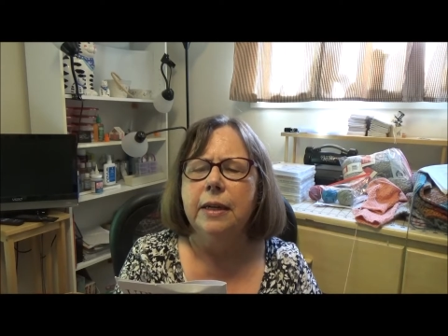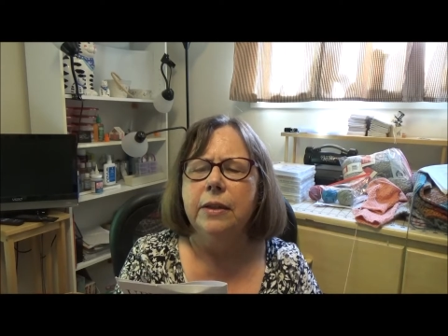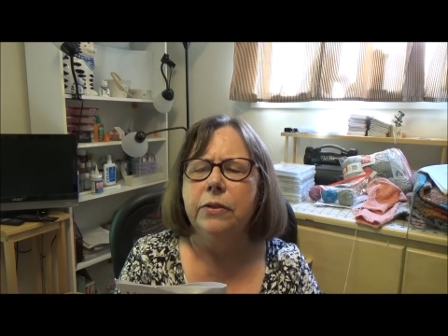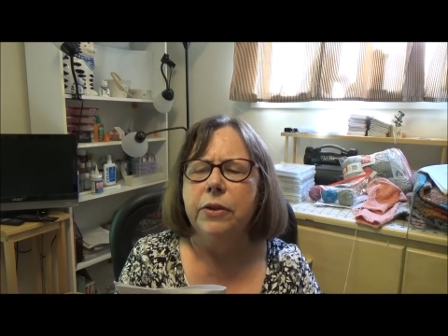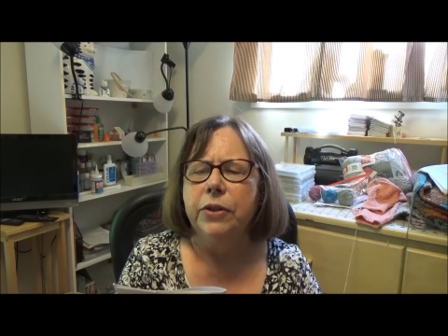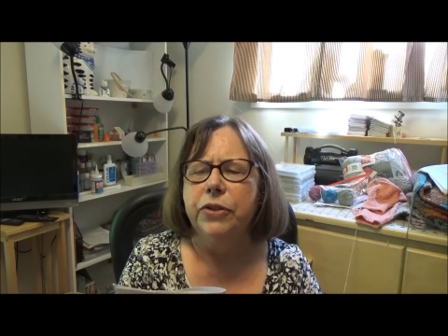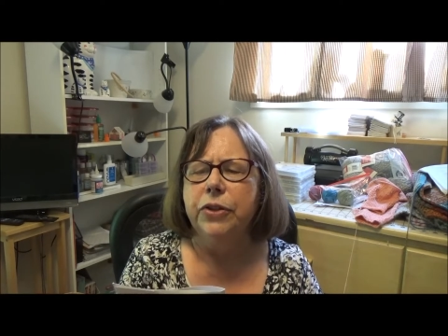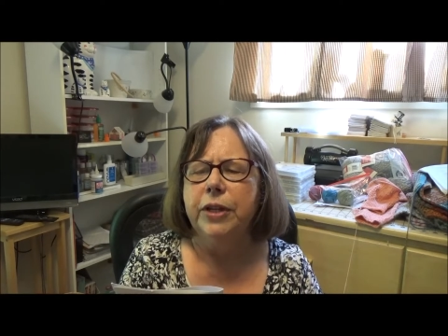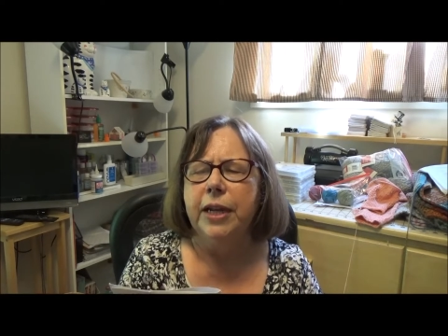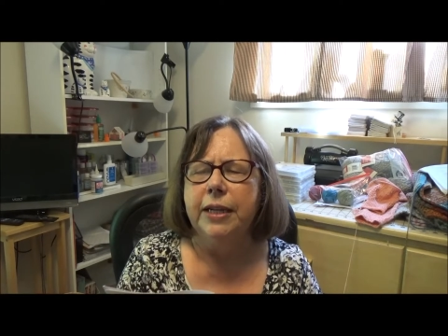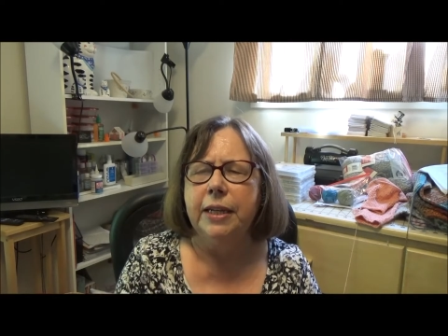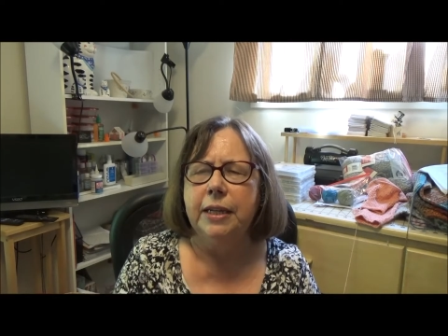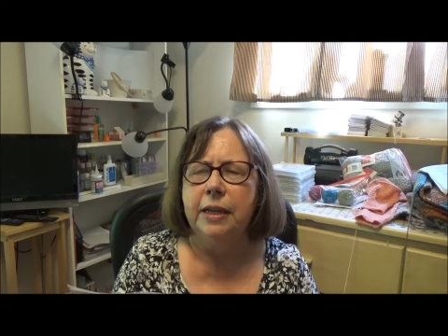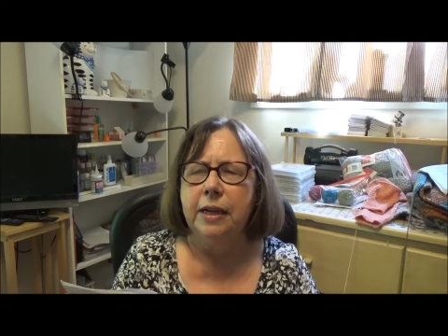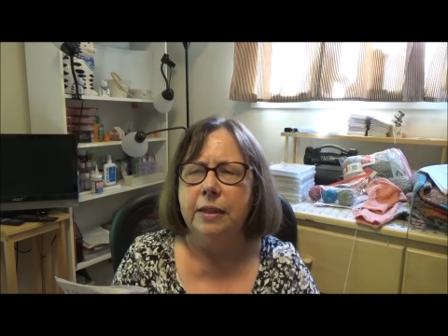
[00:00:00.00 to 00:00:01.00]

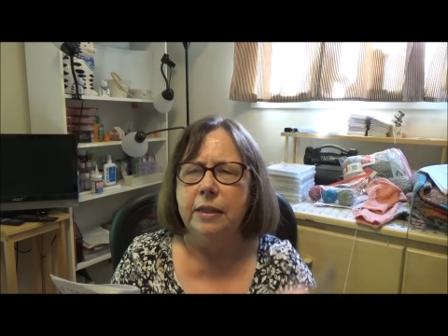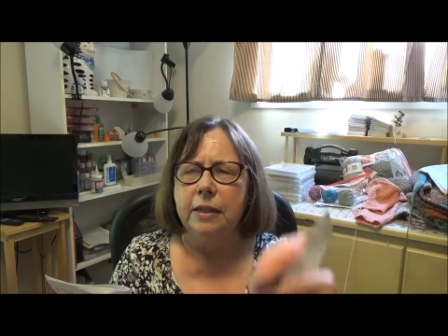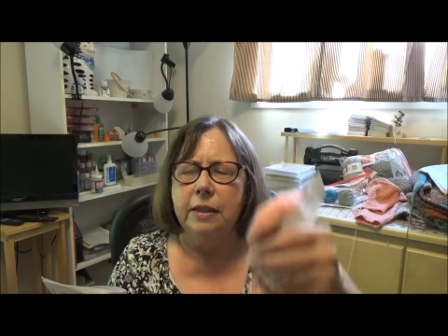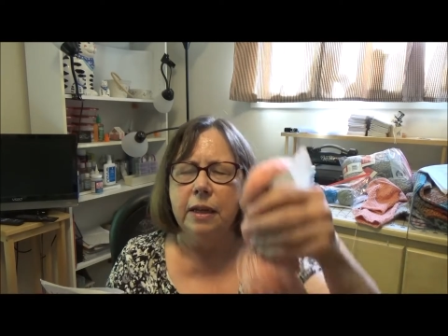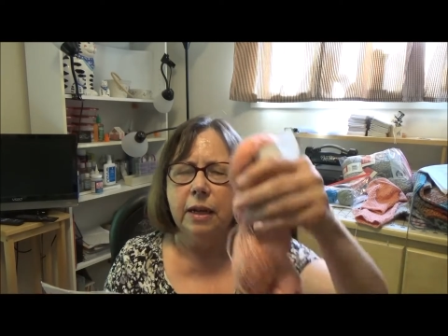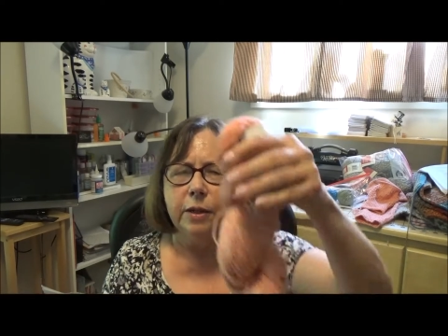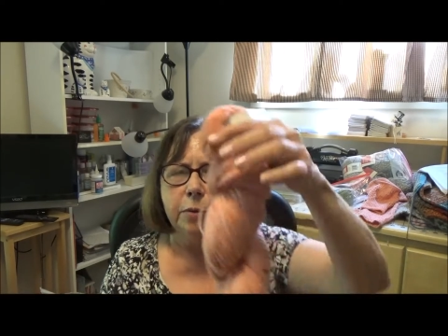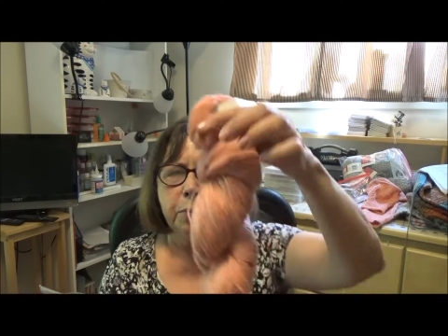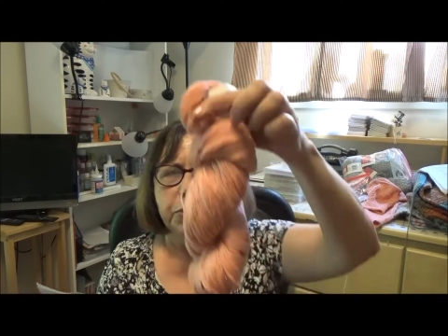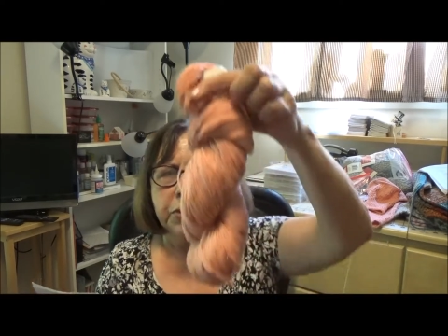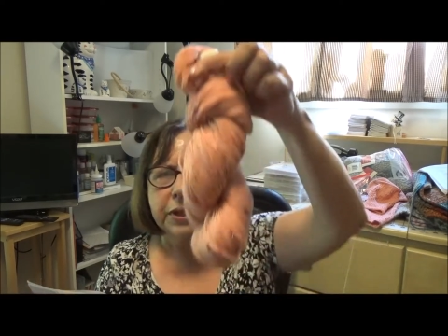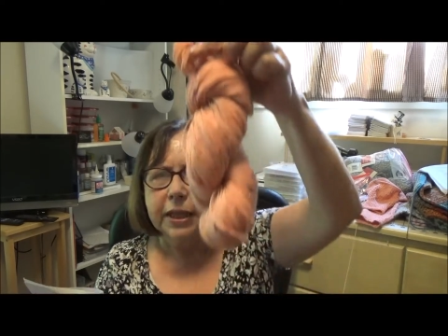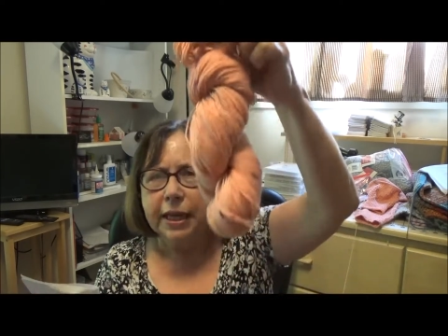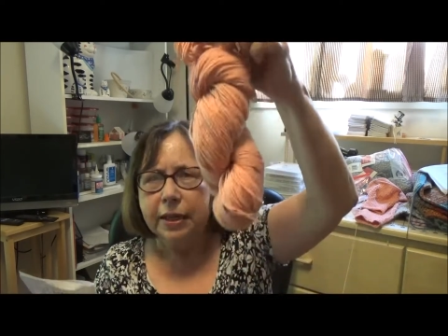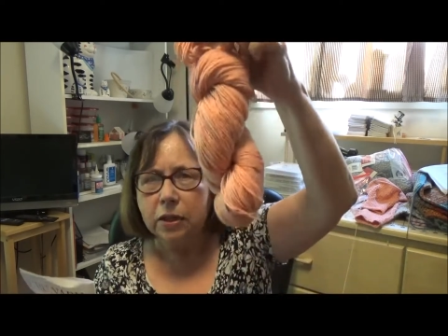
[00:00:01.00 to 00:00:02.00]
399 yards per
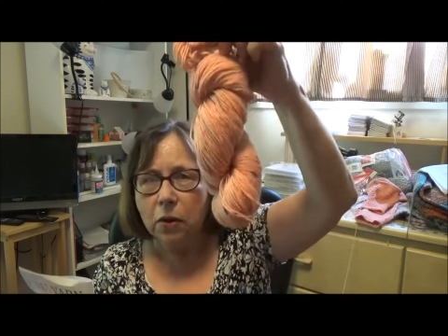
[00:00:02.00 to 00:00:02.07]
skein.